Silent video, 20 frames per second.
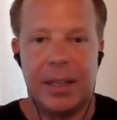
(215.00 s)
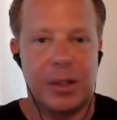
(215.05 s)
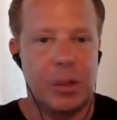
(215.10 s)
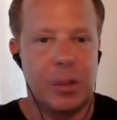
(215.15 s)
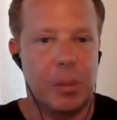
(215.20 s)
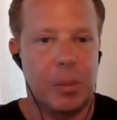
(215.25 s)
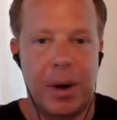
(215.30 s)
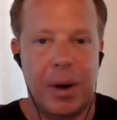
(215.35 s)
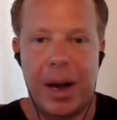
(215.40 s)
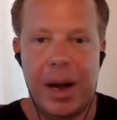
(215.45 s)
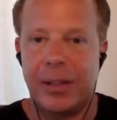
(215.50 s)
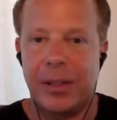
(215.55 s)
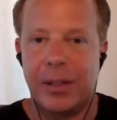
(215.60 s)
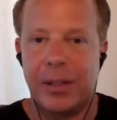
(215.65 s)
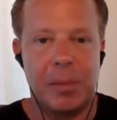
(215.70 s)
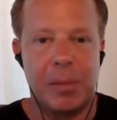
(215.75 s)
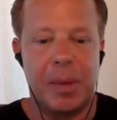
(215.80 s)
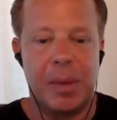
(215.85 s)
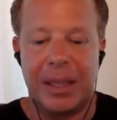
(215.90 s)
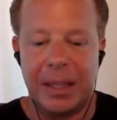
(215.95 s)
that
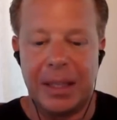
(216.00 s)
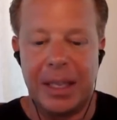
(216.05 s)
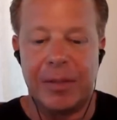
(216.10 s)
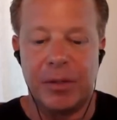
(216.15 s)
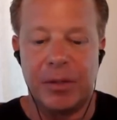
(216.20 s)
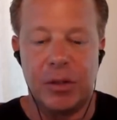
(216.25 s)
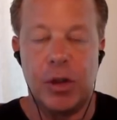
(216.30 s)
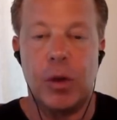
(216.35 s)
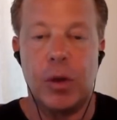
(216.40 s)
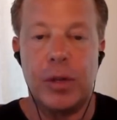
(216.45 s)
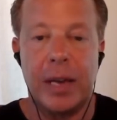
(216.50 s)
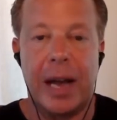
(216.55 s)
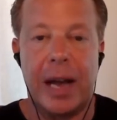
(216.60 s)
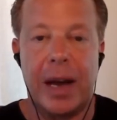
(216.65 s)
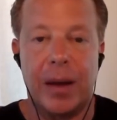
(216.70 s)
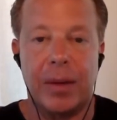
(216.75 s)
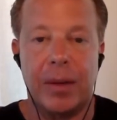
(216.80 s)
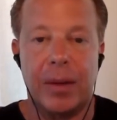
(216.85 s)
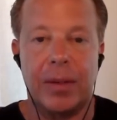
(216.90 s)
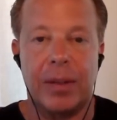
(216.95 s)
surprises me and leaves no
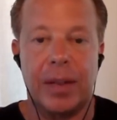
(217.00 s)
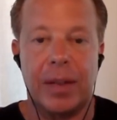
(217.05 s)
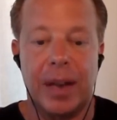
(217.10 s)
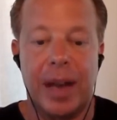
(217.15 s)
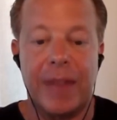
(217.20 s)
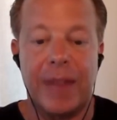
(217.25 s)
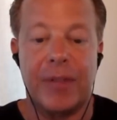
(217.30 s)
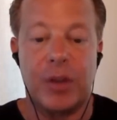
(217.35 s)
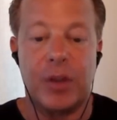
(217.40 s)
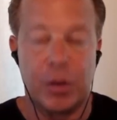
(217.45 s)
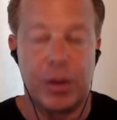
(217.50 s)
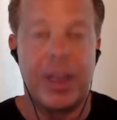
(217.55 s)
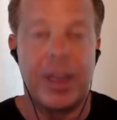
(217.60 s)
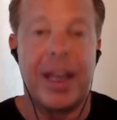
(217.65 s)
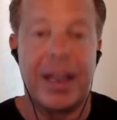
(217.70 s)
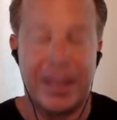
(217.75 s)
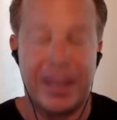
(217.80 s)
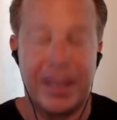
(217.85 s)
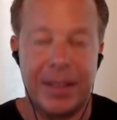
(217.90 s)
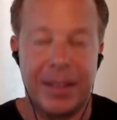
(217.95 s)
doubt that I've
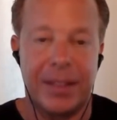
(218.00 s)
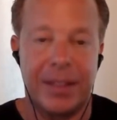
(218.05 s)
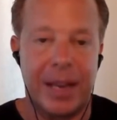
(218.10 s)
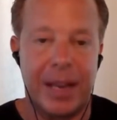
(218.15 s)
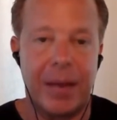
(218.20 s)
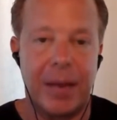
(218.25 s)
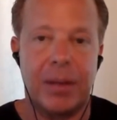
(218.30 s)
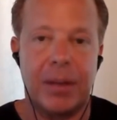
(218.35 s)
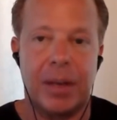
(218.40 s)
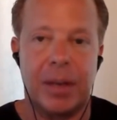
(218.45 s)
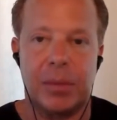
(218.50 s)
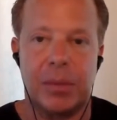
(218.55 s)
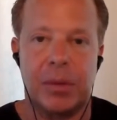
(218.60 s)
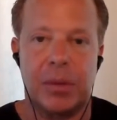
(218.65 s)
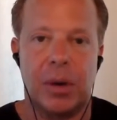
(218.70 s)
created this outcome.